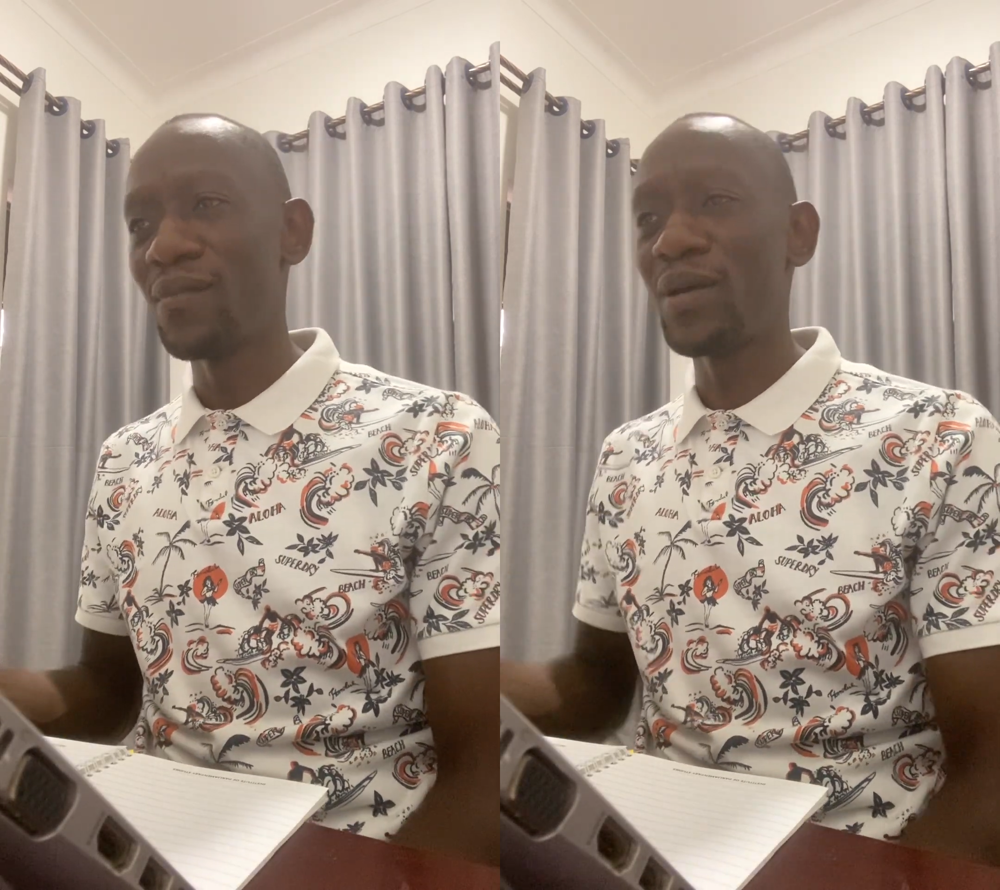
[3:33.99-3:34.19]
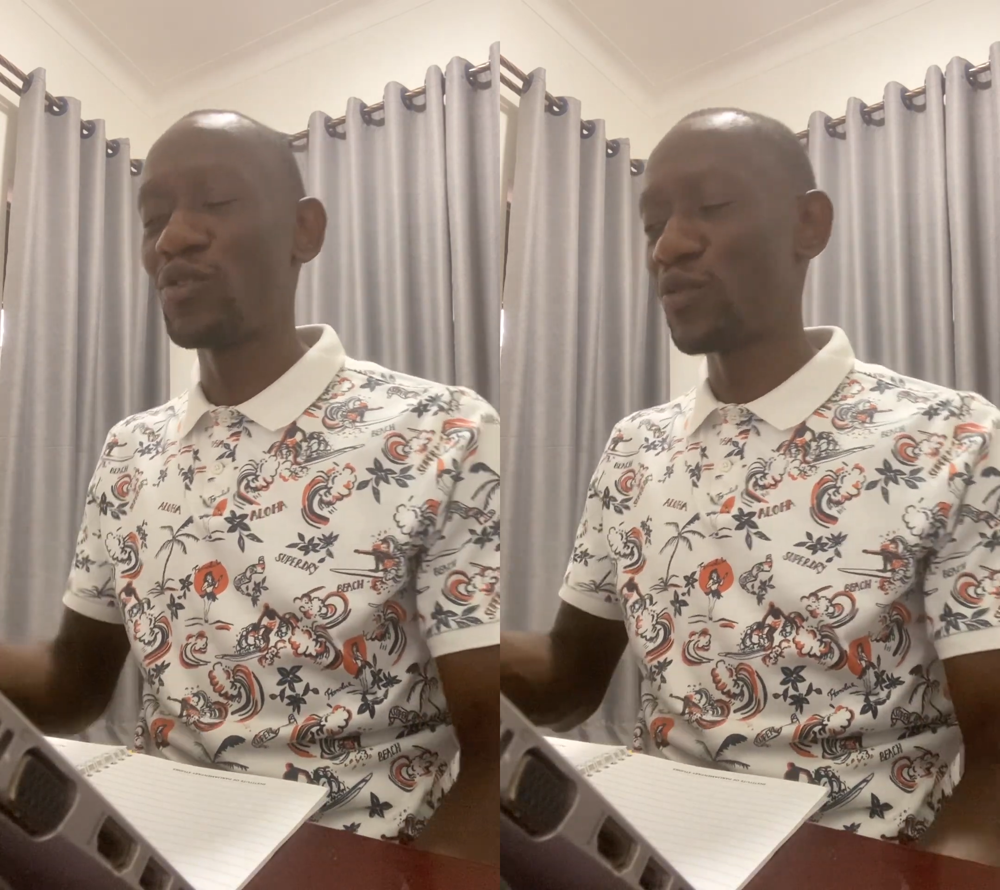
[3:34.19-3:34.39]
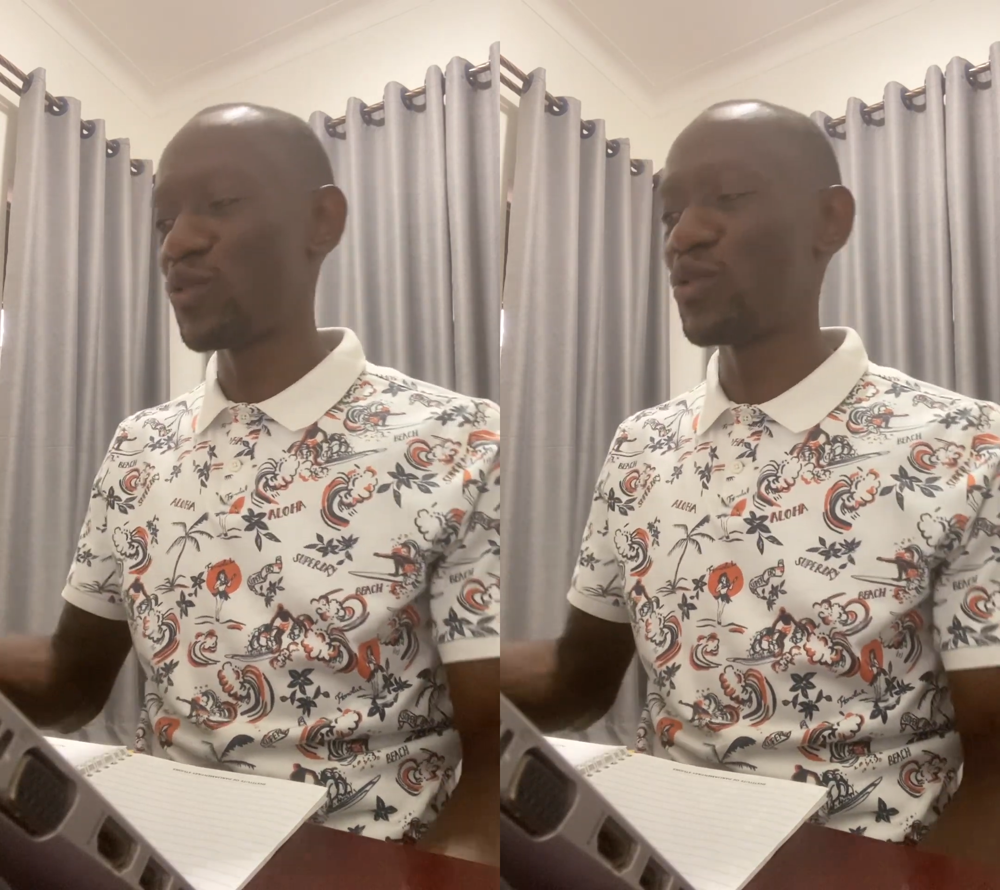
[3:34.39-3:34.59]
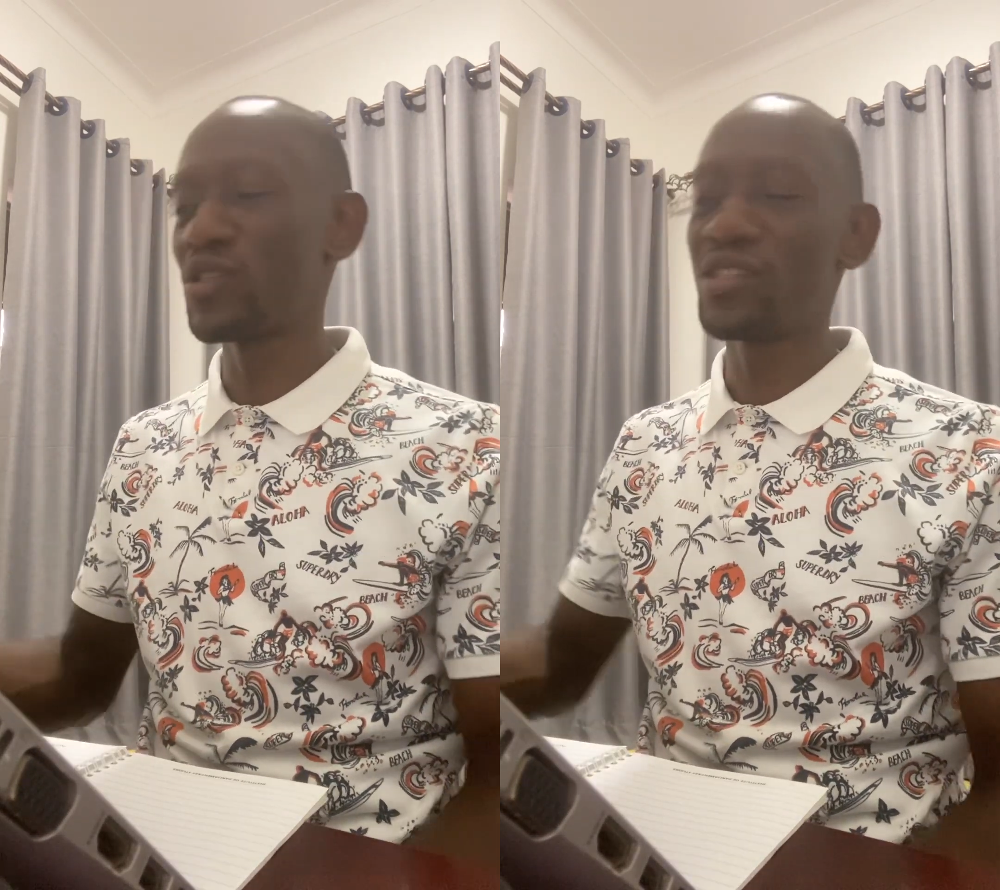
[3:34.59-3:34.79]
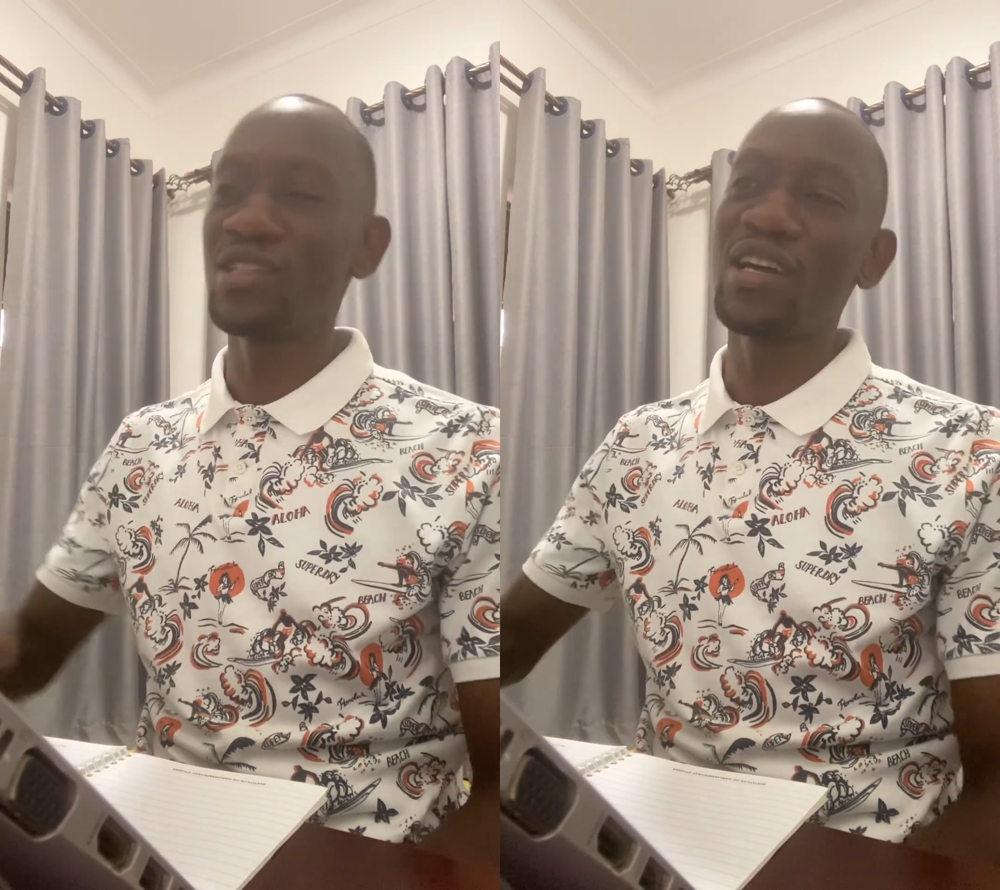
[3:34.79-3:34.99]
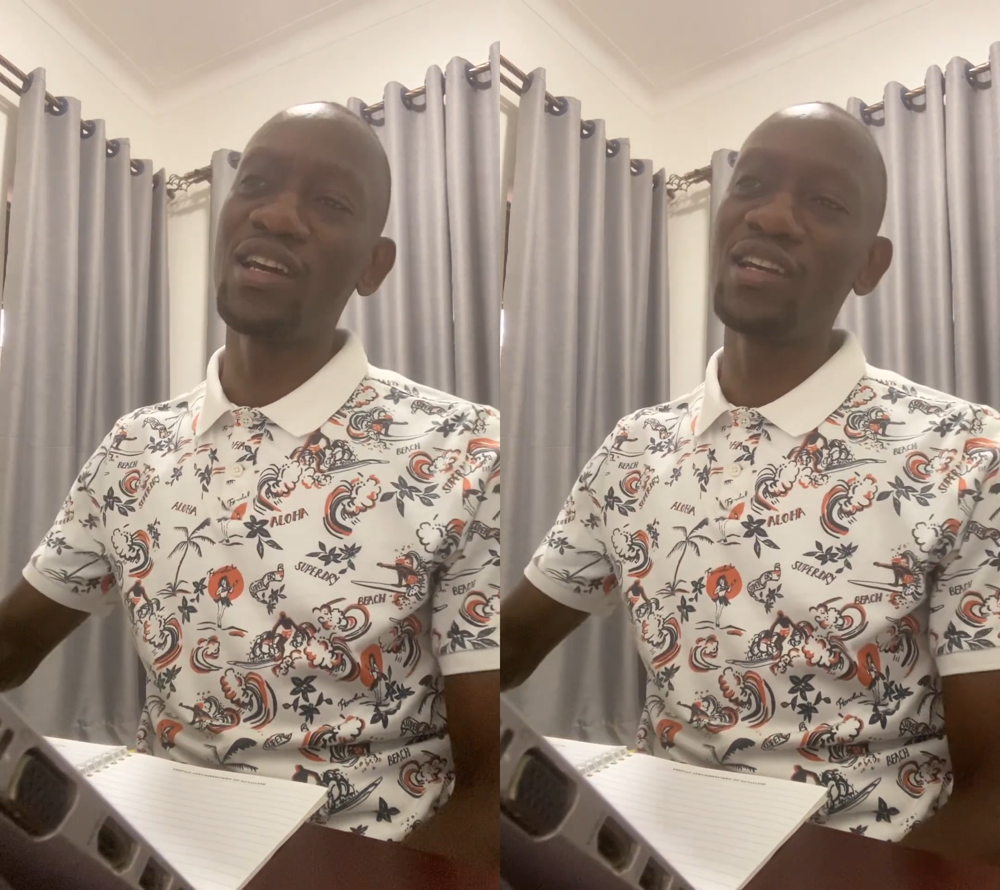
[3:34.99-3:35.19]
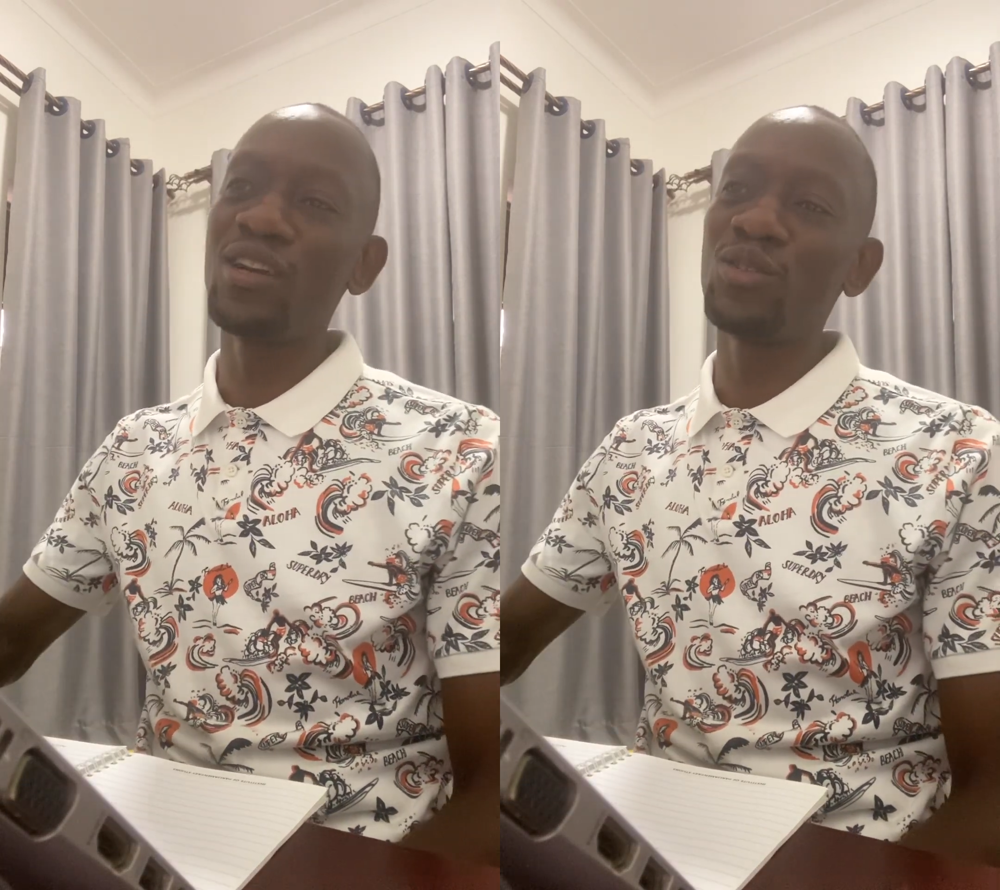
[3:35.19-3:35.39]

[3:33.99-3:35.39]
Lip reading: but of course an adult